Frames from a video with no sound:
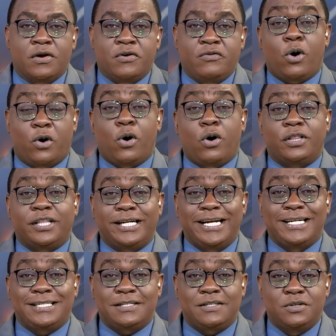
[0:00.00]
For all the
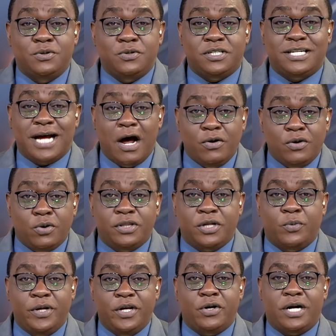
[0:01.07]
latest news, download the
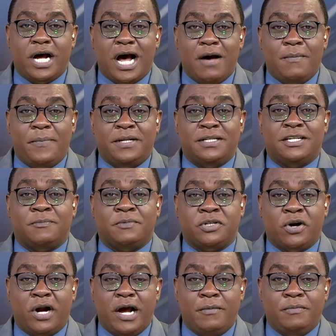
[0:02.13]
WION on app and
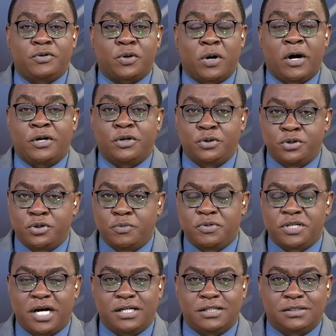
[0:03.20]
subscribe to our YouTube
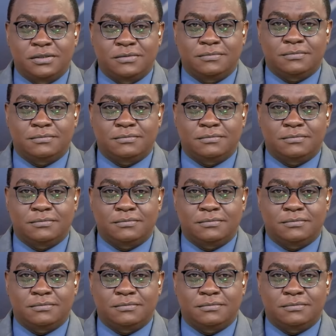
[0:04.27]
channel.